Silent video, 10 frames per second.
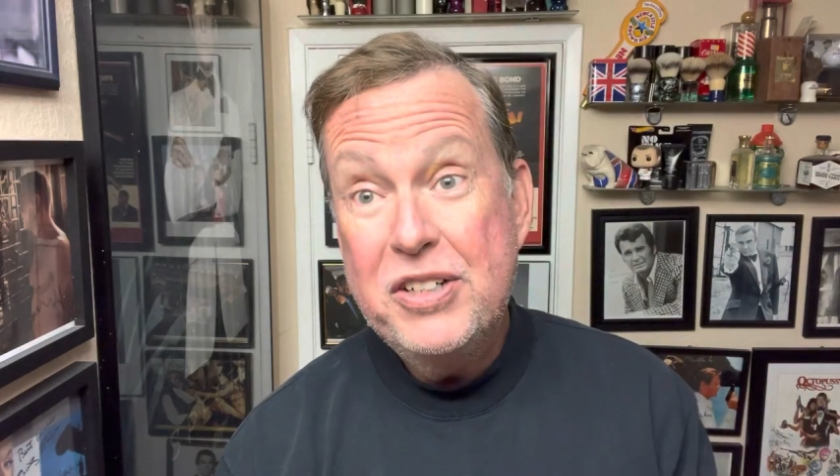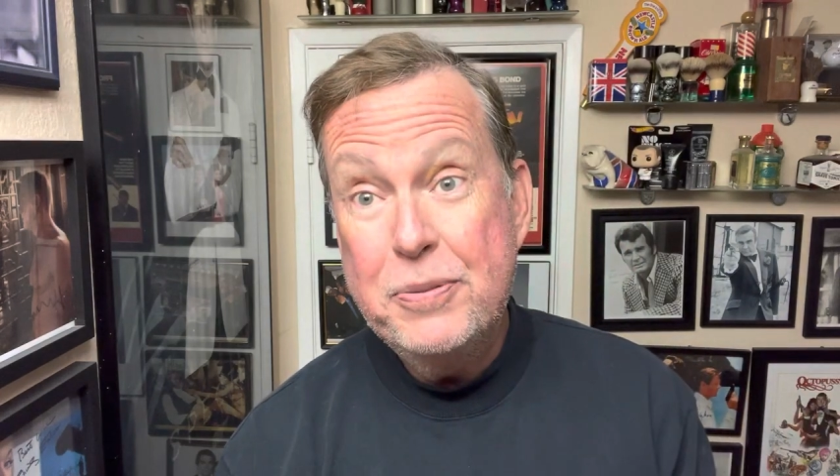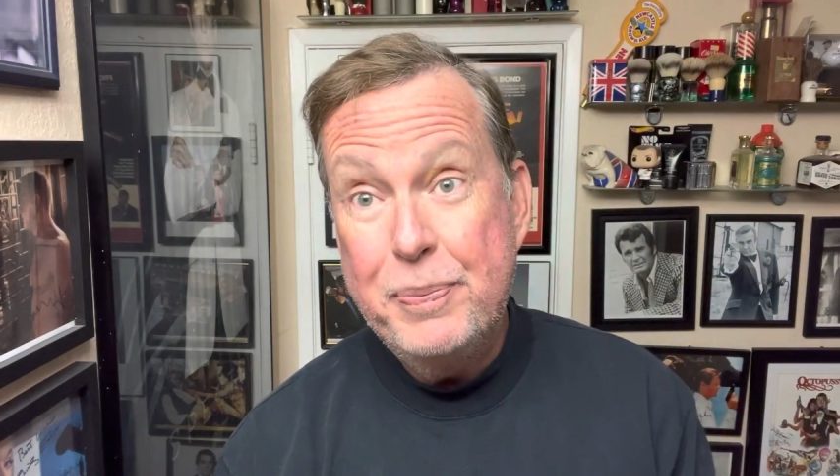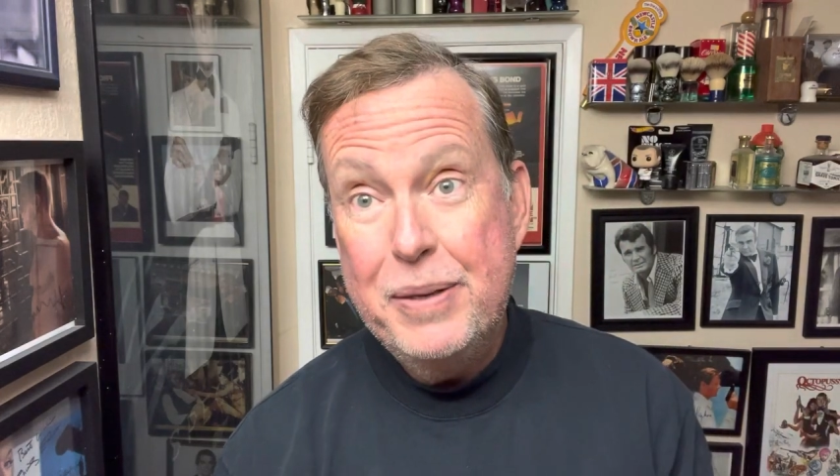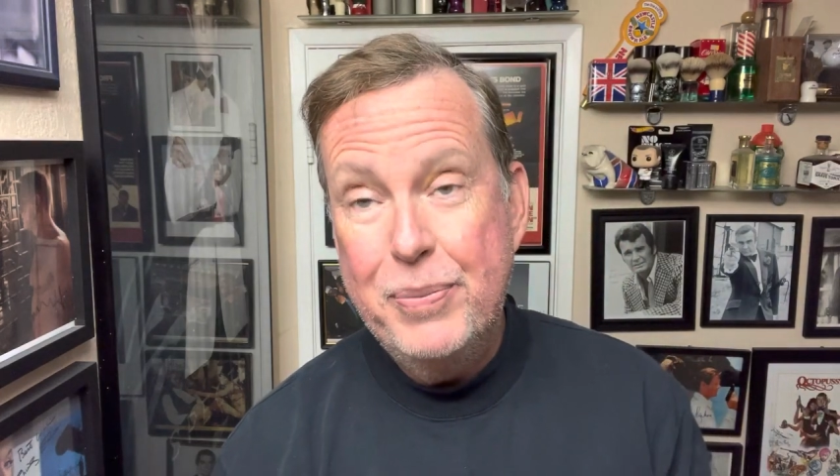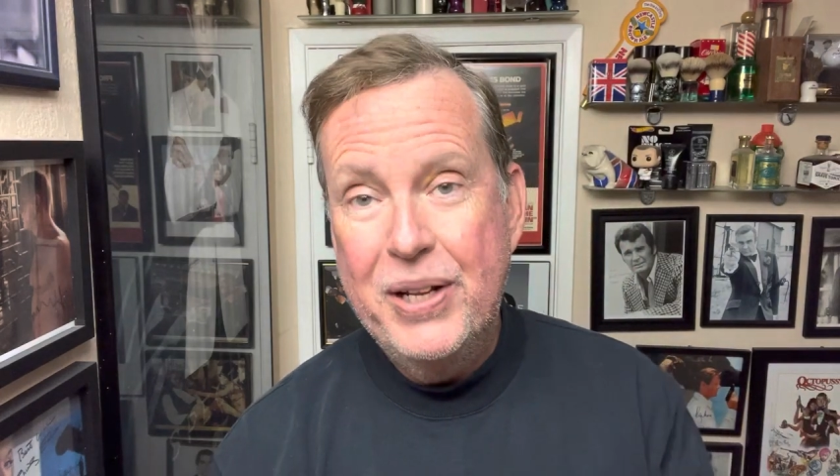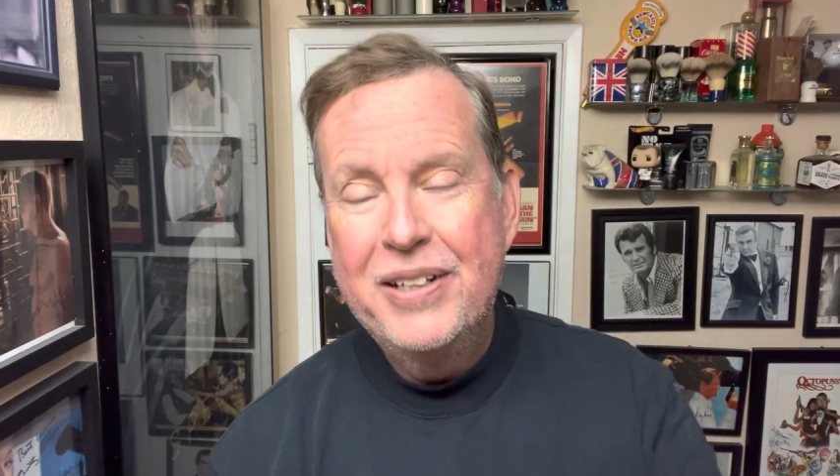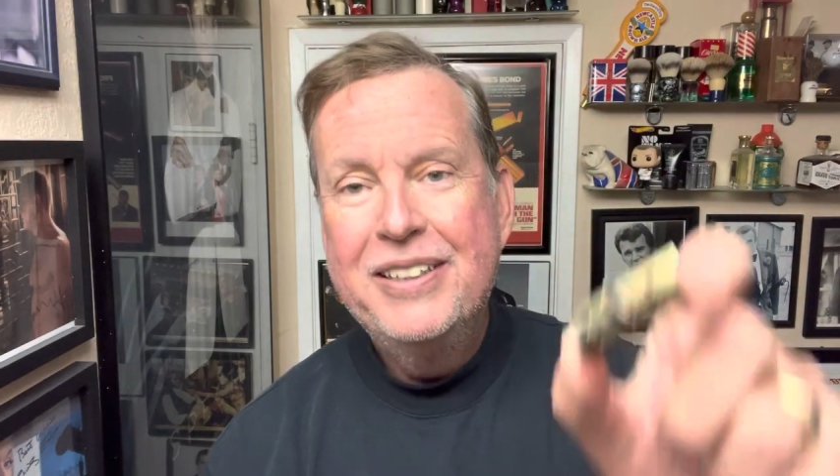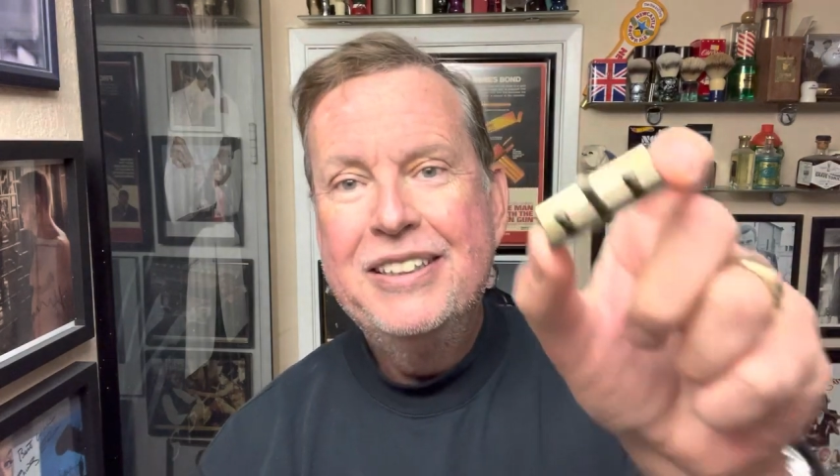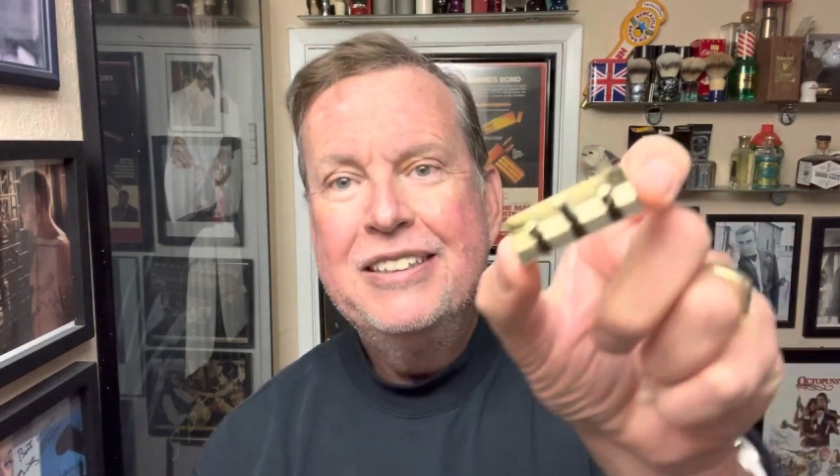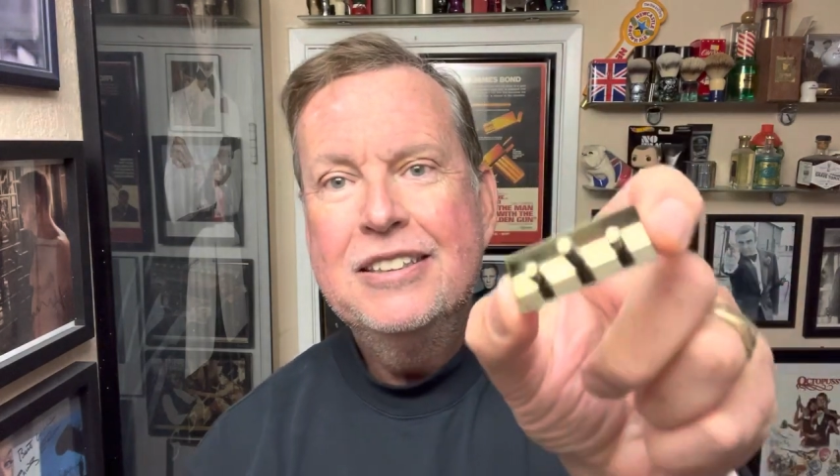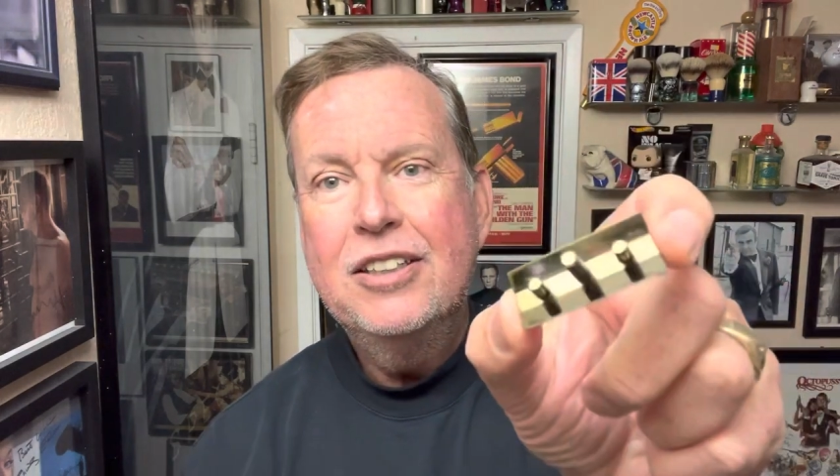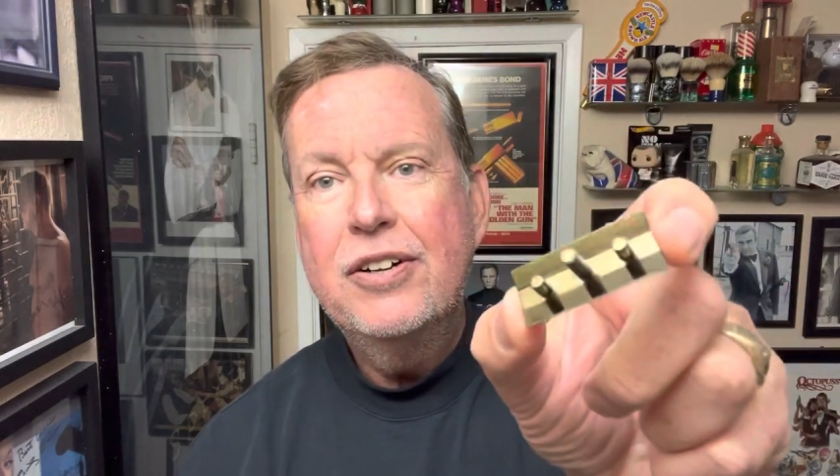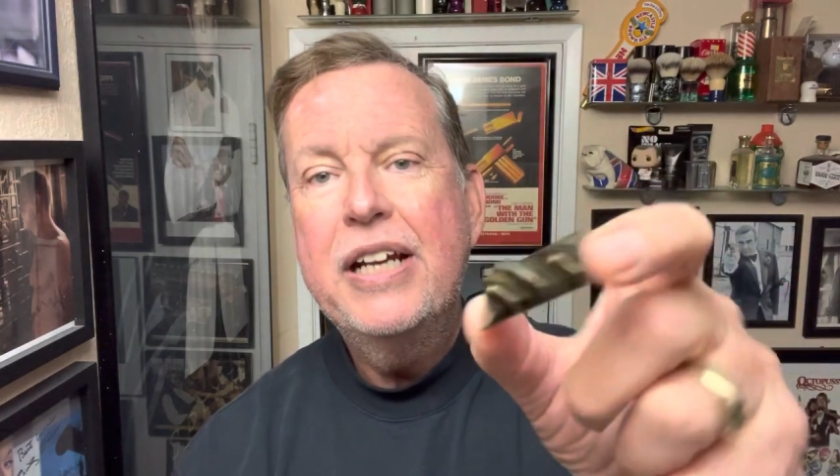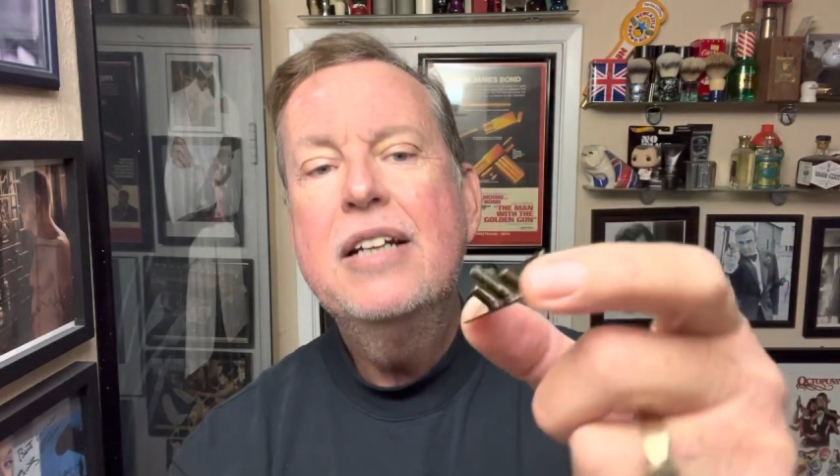some pinball.
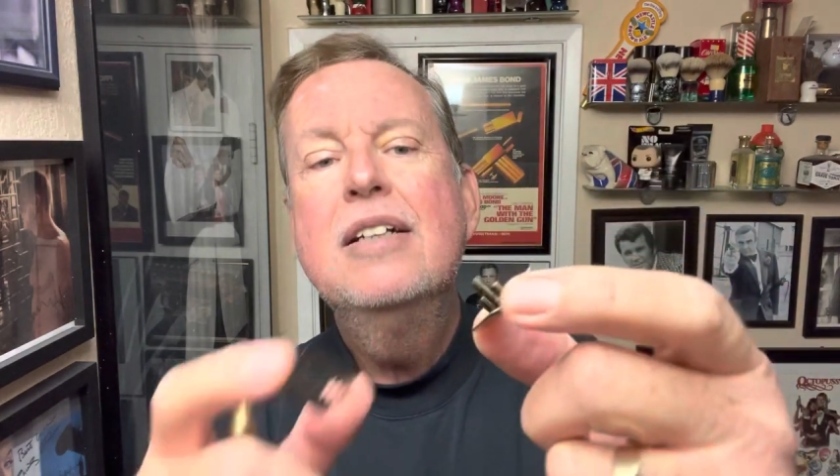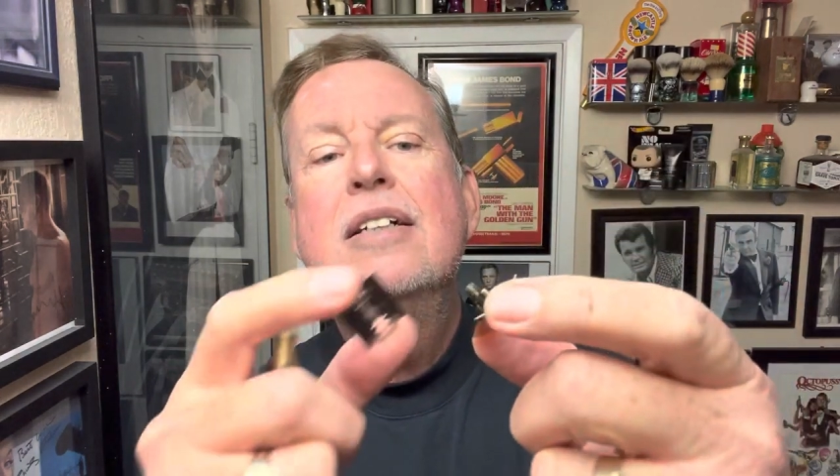All right.